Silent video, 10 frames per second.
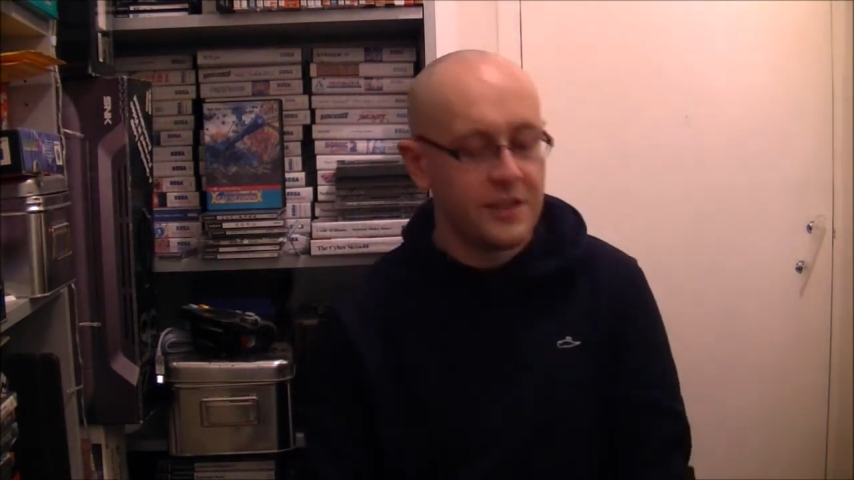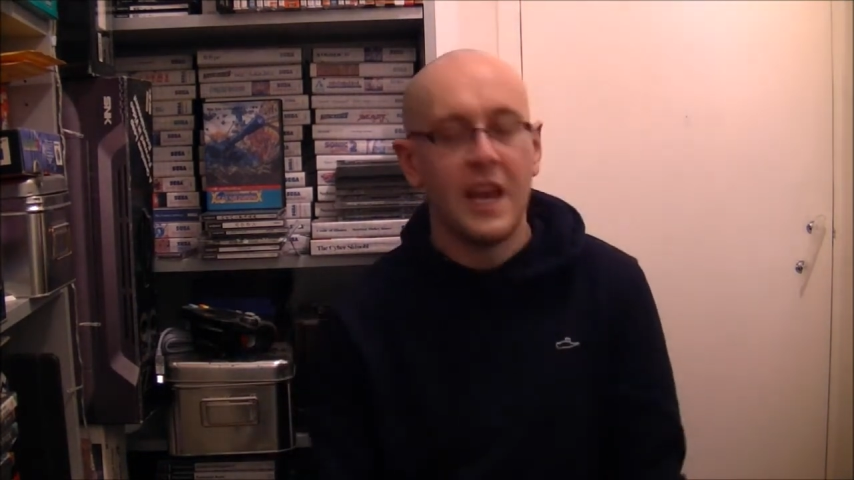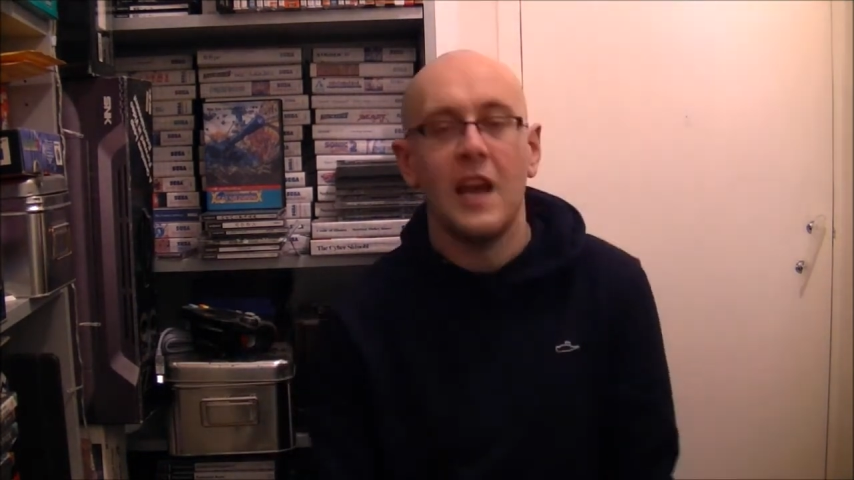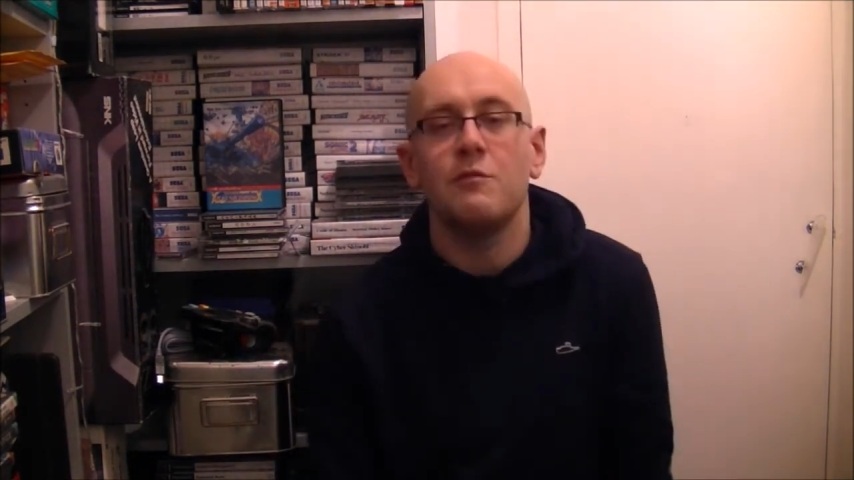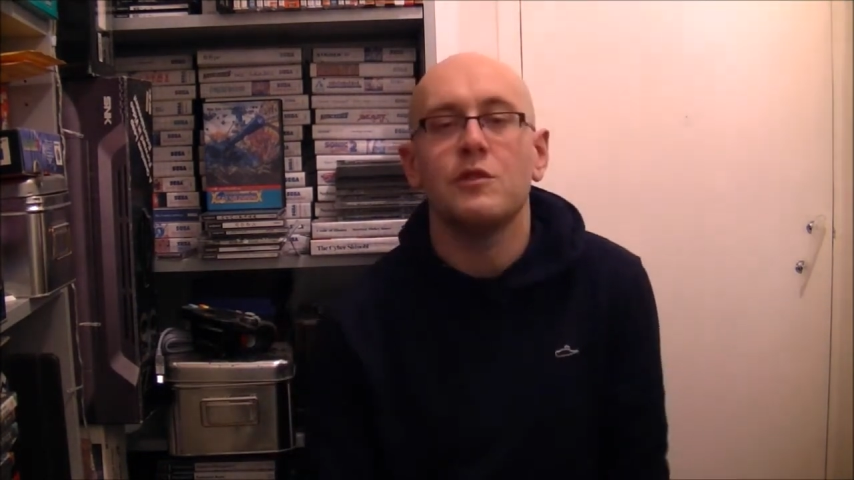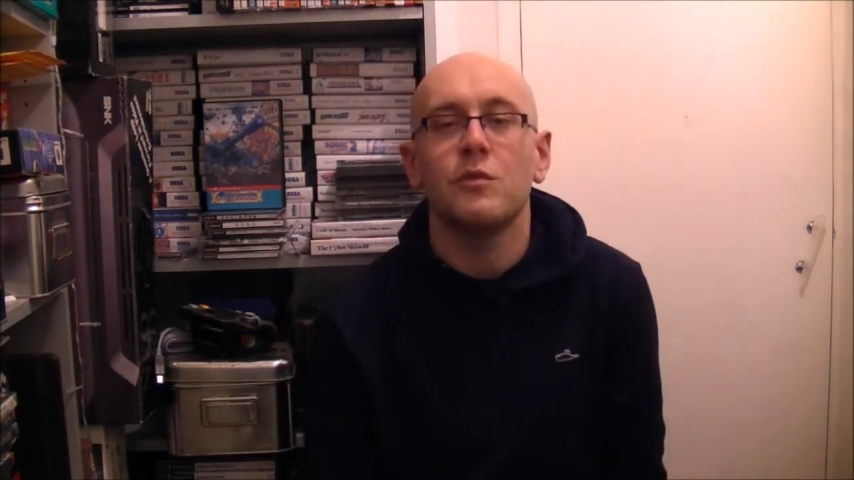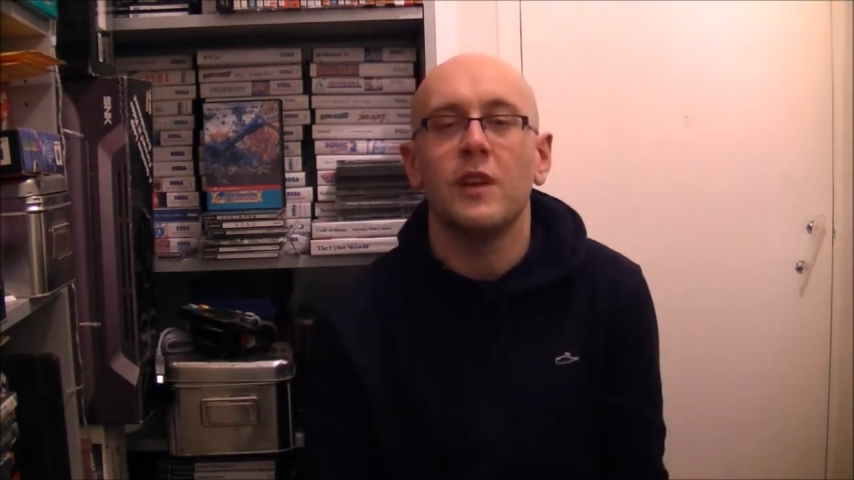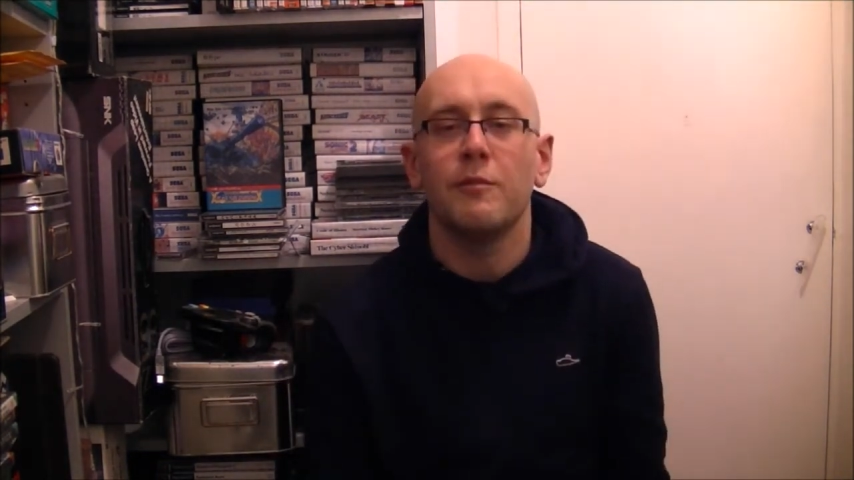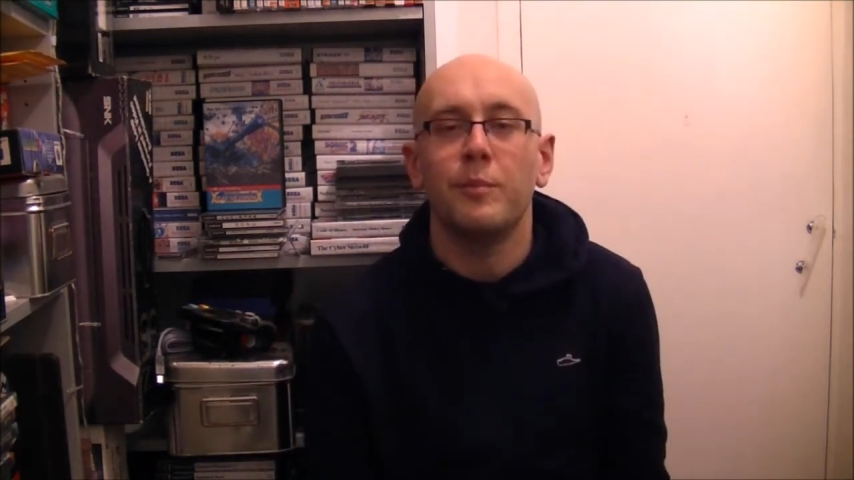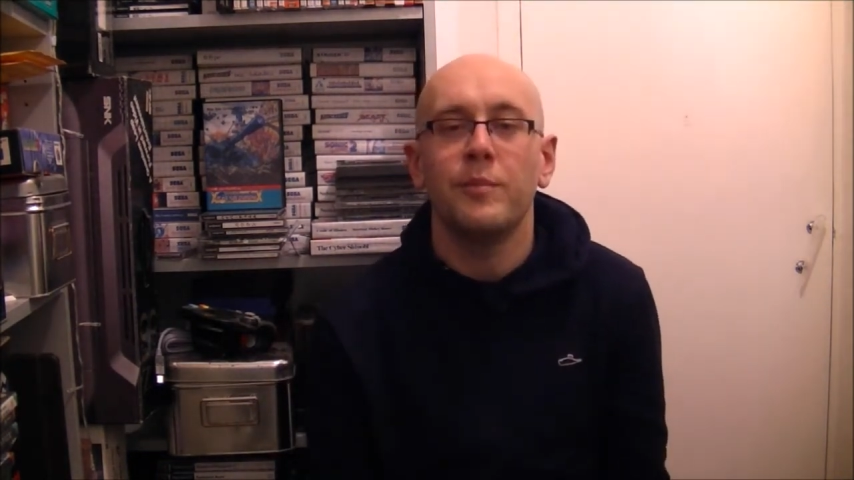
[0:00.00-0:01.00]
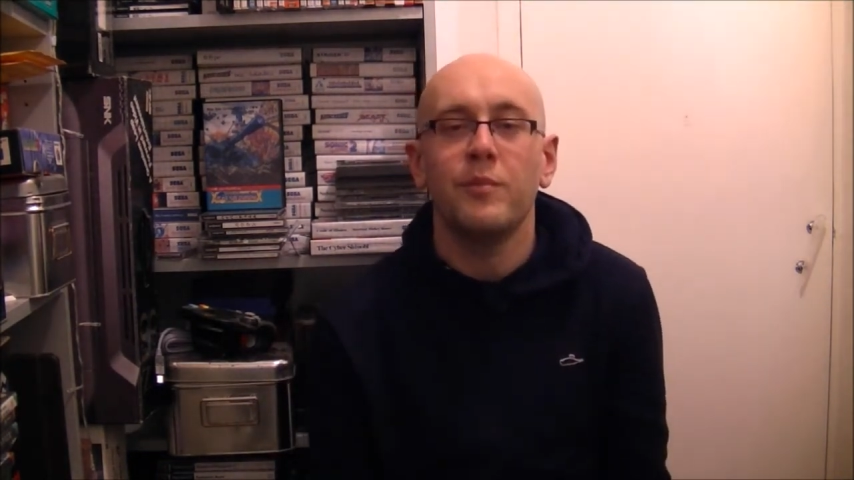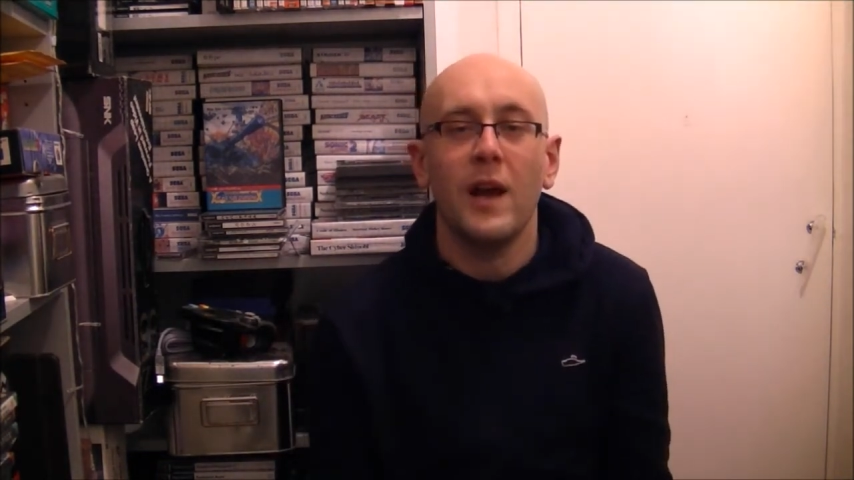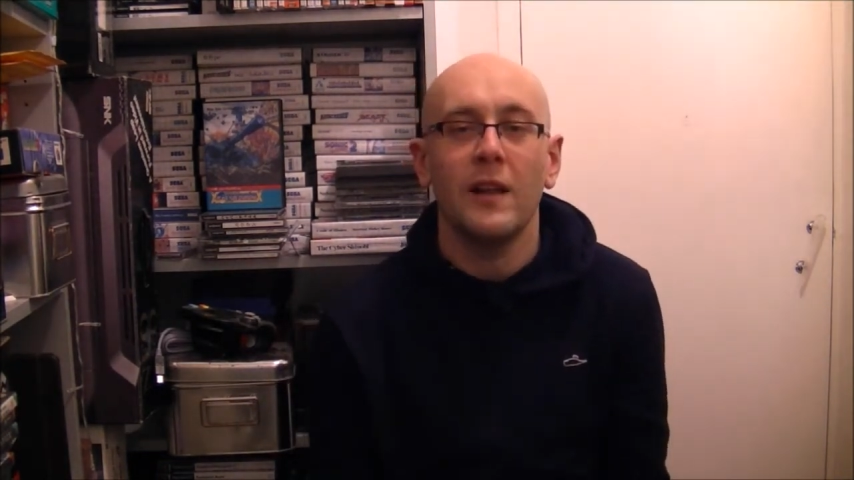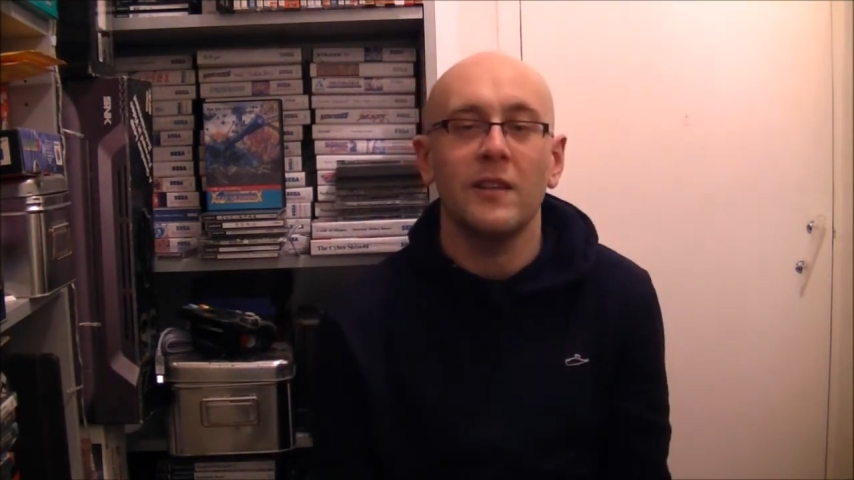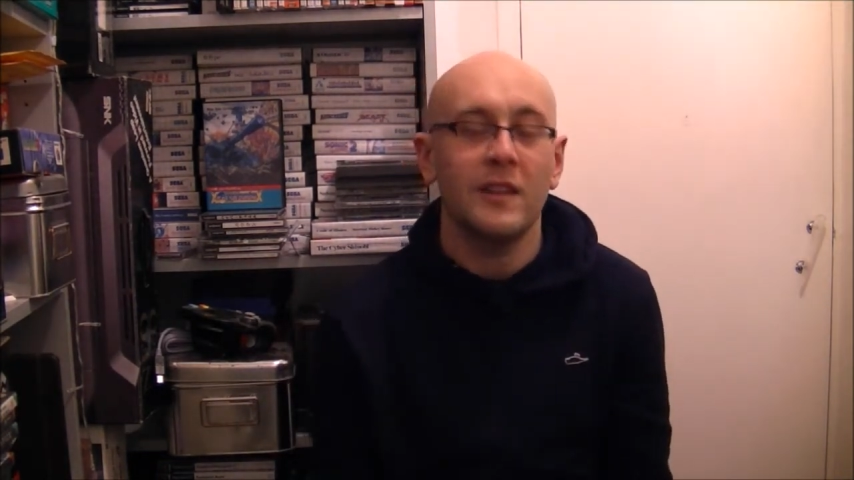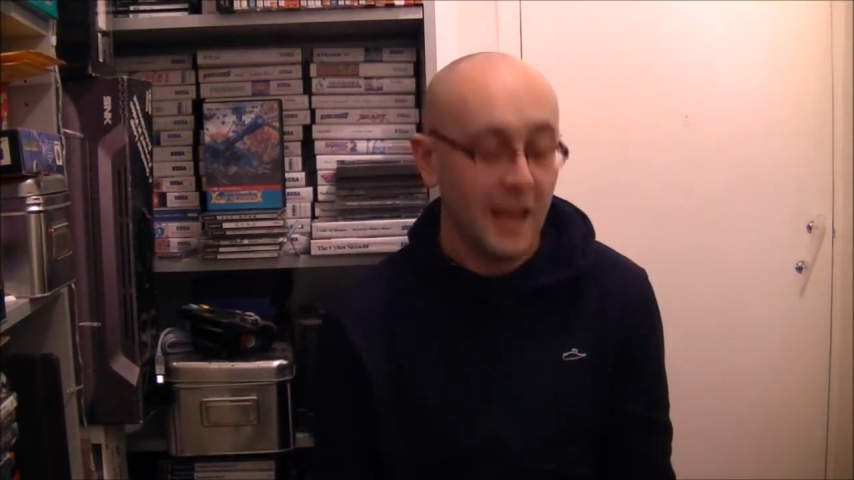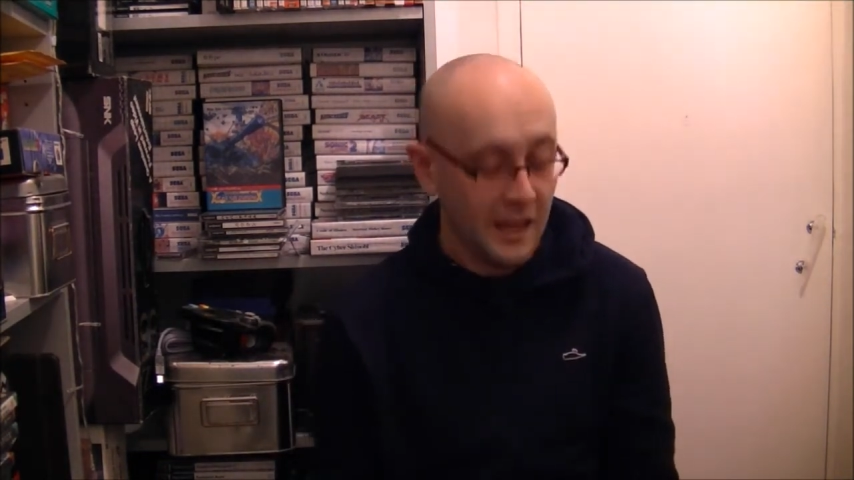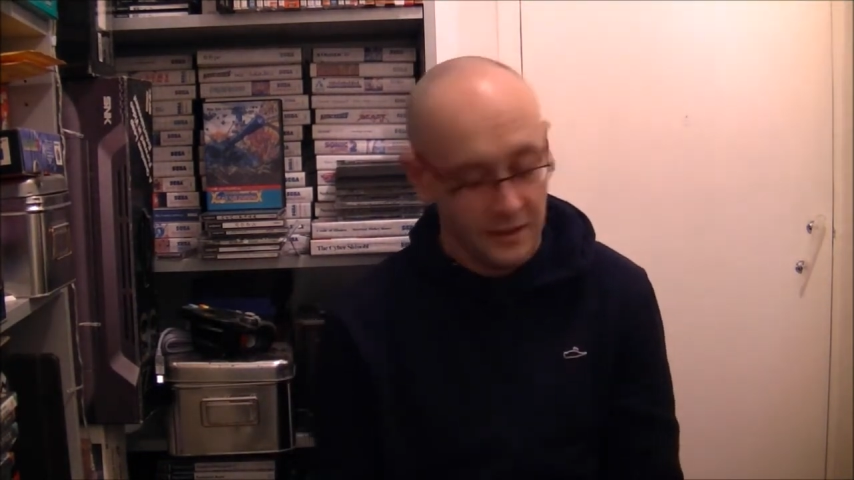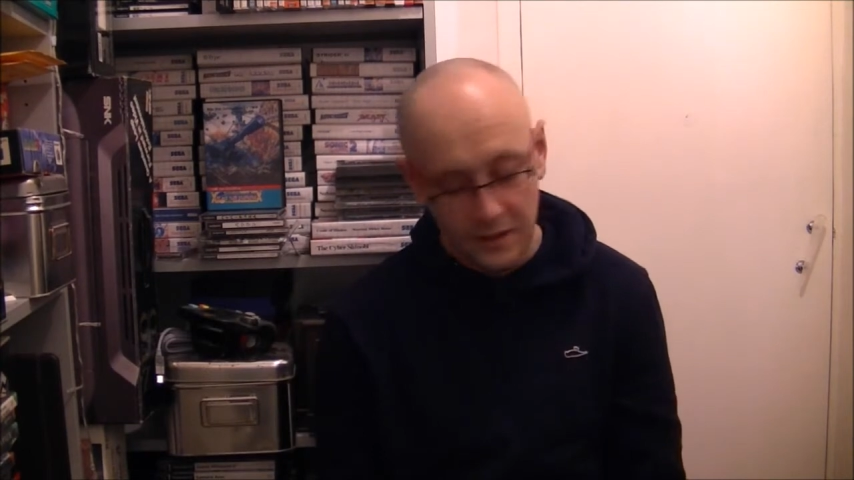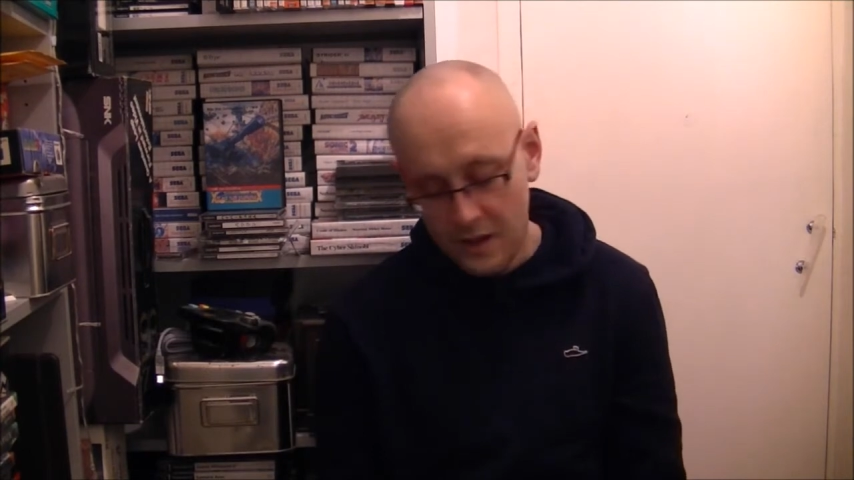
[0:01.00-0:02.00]
game's the
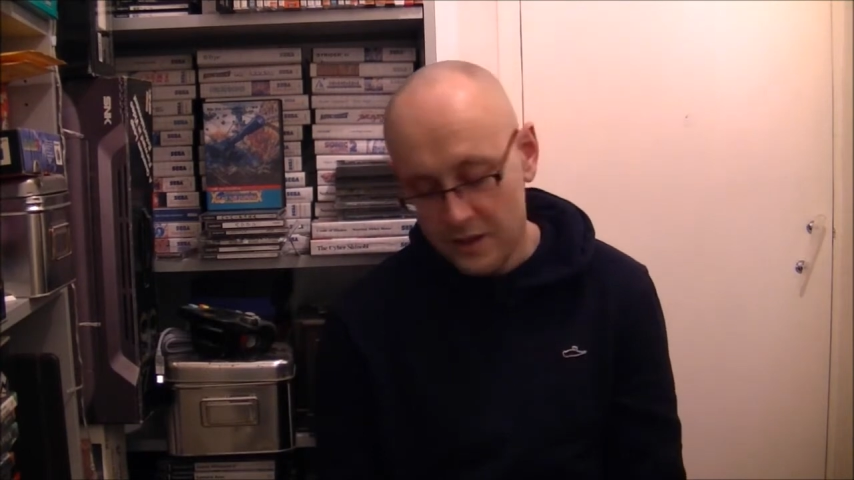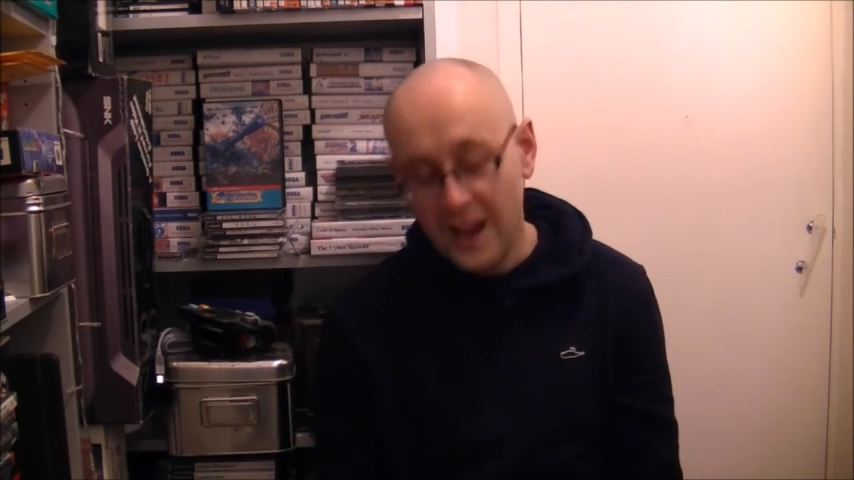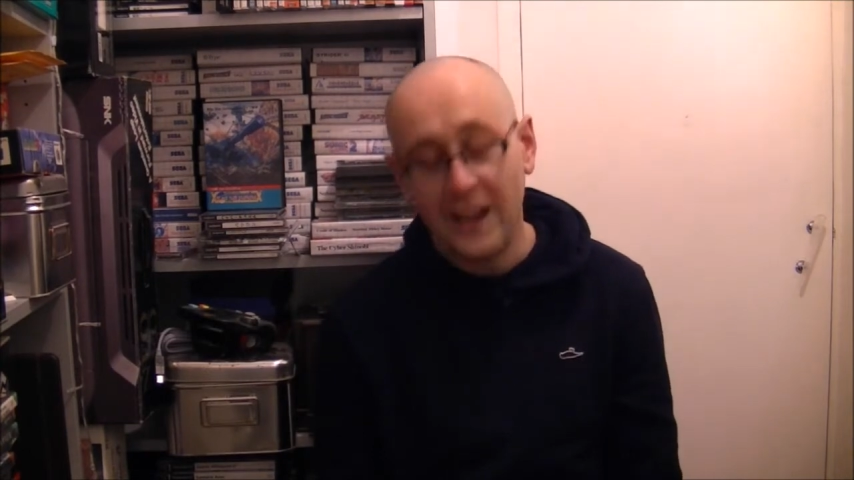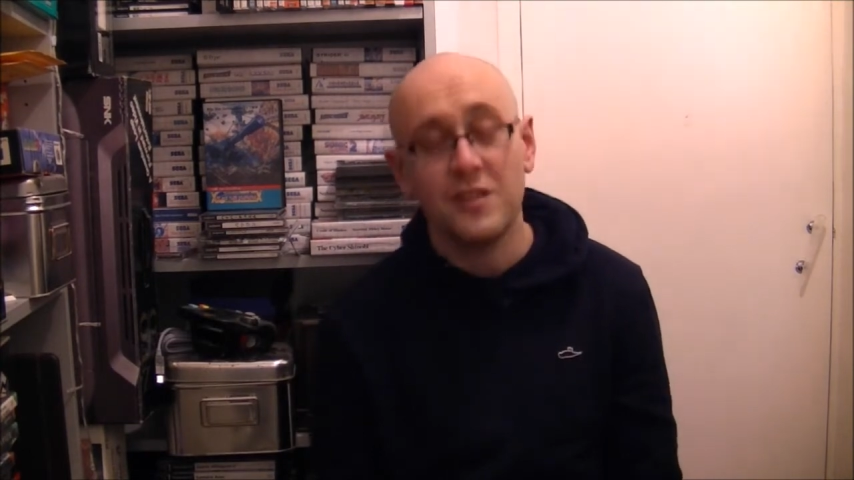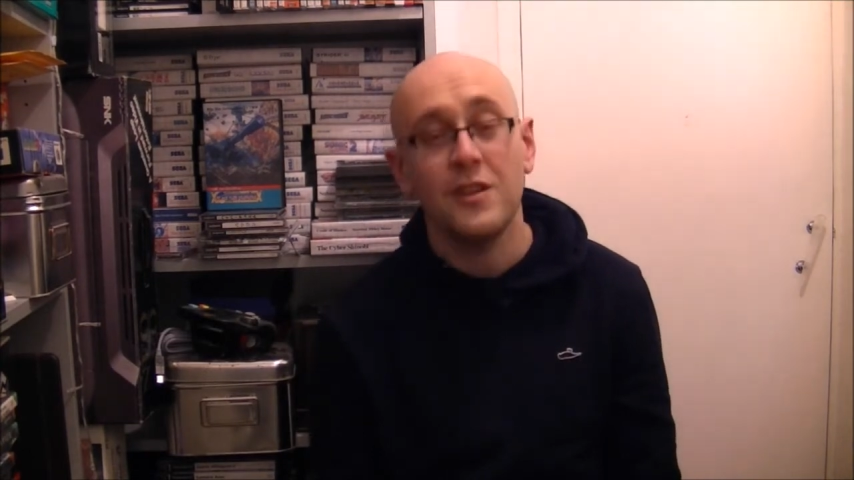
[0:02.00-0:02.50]
next